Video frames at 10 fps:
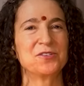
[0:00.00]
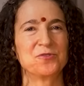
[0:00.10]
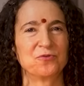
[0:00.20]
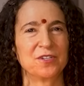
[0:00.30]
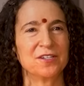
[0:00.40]

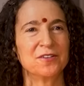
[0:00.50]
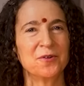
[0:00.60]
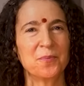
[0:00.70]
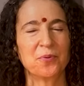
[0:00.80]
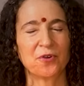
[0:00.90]
is
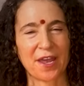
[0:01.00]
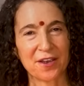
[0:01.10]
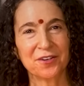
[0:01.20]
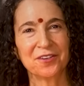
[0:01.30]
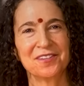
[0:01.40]
real
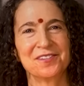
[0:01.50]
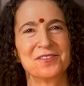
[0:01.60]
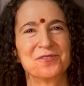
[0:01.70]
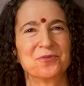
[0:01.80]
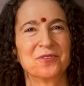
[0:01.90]
prayer. This
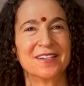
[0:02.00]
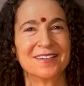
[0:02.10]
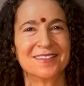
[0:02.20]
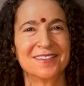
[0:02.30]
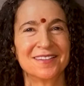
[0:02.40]
is
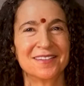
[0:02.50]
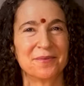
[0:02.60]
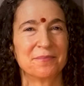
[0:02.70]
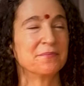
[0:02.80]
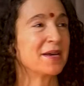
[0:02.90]
real
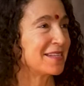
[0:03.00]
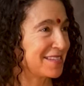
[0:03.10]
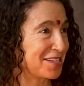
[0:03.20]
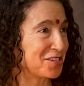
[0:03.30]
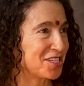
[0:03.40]

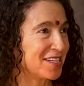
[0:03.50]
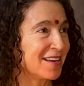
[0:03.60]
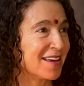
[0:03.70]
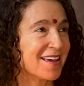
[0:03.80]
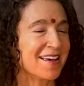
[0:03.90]

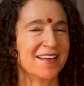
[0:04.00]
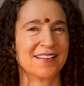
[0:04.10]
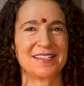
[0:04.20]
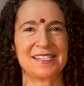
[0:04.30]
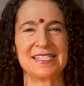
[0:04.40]
meditation.
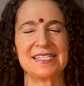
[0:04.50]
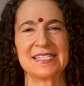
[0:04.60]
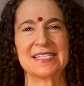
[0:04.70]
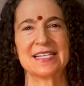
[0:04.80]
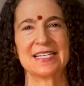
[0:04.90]
This
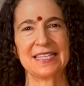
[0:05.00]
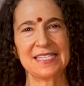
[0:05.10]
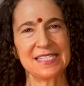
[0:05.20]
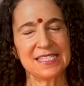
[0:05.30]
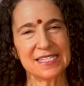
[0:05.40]

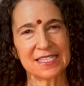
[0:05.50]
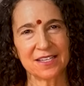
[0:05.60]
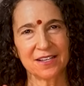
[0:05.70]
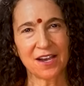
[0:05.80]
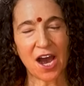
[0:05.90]
is
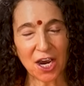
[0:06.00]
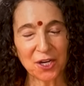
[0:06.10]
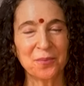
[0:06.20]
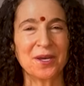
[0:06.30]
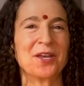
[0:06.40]

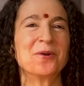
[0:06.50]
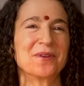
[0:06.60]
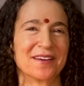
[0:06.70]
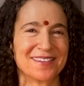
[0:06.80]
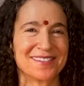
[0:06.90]
karma
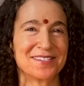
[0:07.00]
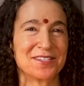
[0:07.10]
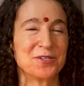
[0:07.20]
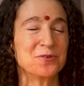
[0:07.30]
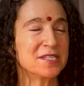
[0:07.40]
yoga. This
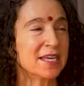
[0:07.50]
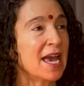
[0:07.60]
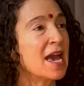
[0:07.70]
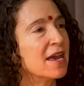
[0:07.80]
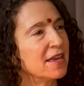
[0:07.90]
is
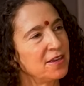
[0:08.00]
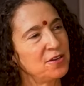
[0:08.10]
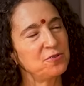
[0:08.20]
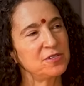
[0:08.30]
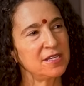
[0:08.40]

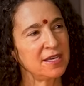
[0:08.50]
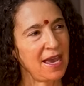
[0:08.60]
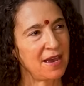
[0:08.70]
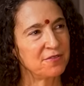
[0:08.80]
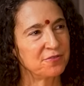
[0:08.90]

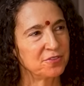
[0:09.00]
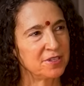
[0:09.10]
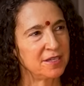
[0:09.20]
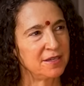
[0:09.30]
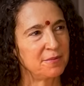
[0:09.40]
using every